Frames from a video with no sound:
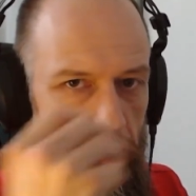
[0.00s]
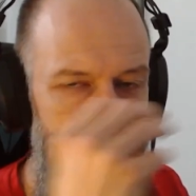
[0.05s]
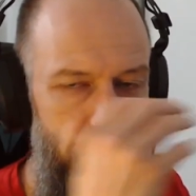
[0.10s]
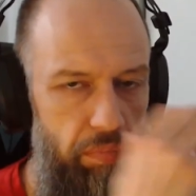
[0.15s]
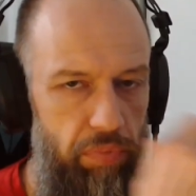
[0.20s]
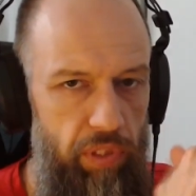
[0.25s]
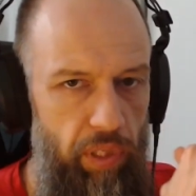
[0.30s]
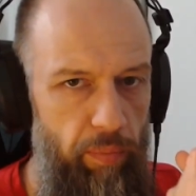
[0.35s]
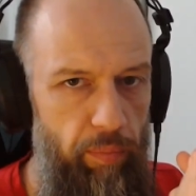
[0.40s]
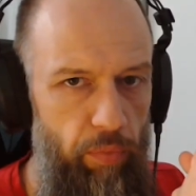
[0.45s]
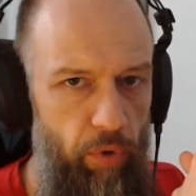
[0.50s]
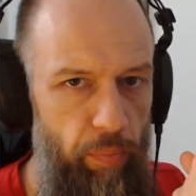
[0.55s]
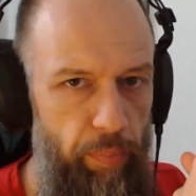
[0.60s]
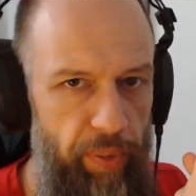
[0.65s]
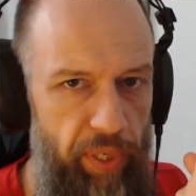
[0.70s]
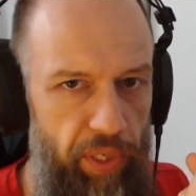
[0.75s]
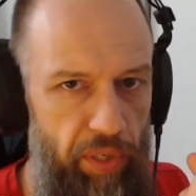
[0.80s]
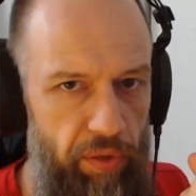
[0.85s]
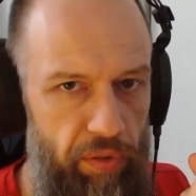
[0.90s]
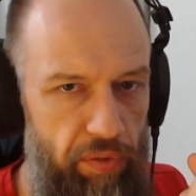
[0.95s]
some
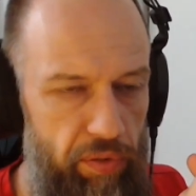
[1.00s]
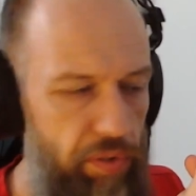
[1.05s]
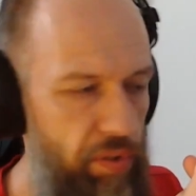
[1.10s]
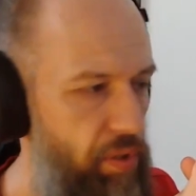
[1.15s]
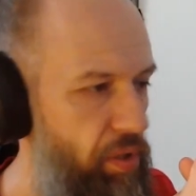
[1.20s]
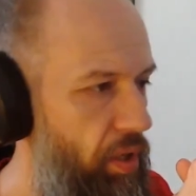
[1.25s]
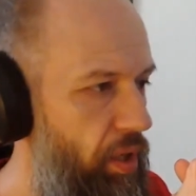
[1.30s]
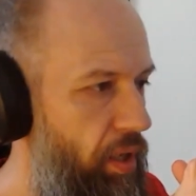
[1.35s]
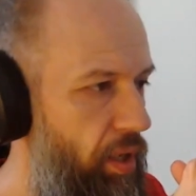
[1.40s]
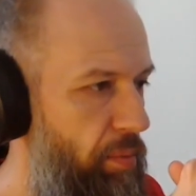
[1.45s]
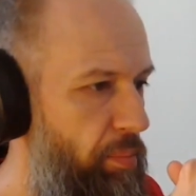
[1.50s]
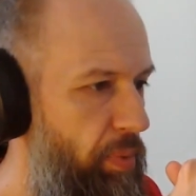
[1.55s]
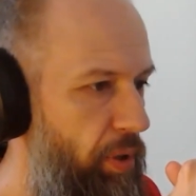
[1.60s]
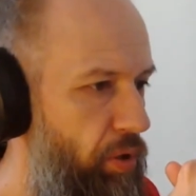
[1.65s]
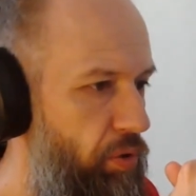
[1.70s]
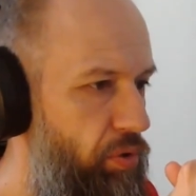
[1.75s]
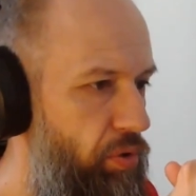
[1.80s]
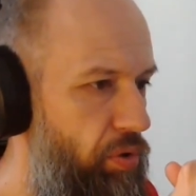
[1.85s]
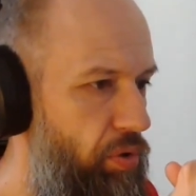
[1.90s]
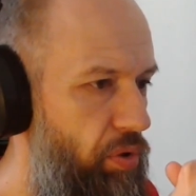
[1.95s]
opinions
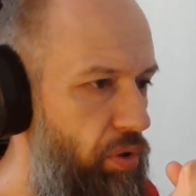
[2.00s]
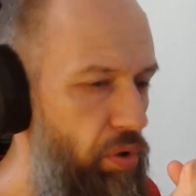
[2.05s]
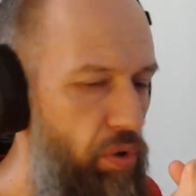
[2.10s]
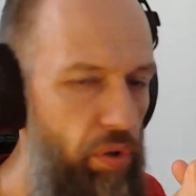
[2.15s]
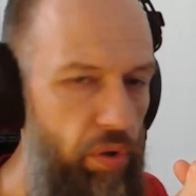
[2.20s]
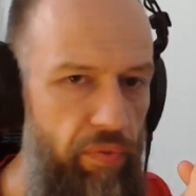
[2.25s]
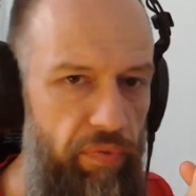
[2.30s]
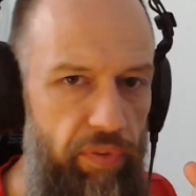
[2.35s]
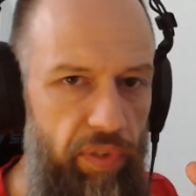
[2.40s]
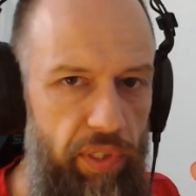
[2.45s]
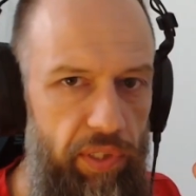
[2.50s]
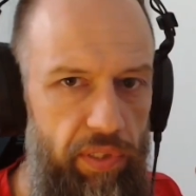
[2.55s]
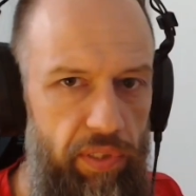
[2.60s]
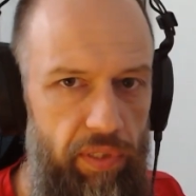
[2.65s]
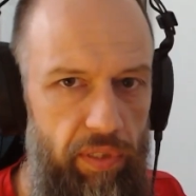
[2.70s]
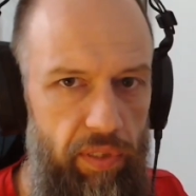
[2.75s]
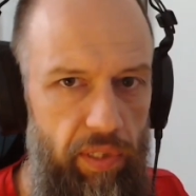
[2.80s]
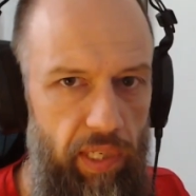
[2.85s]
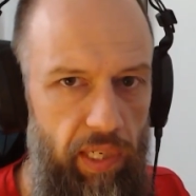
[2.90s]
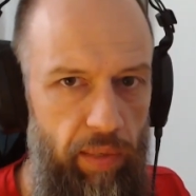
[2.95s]
about all of
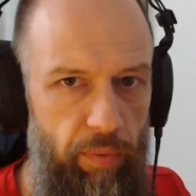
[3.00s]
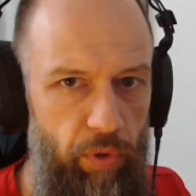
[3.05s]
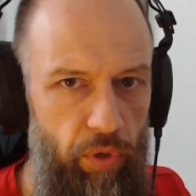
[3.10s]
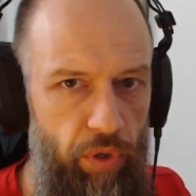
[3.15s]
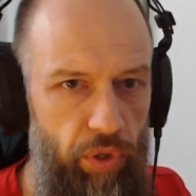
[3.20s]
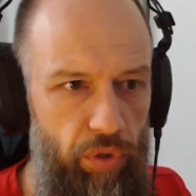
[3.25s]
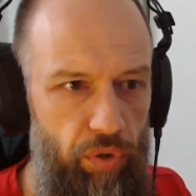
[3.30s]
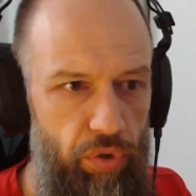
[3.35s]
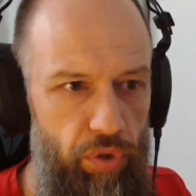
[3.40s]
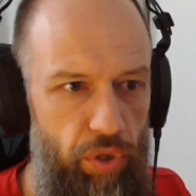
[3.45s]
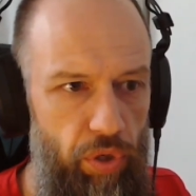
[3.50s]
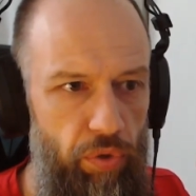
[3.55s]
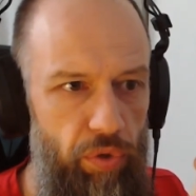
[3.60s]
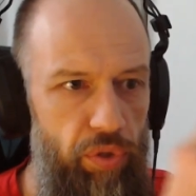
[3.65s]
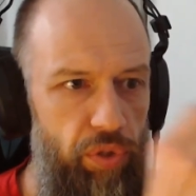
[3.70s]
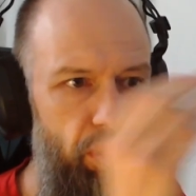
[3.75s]
this that I'm going to show you.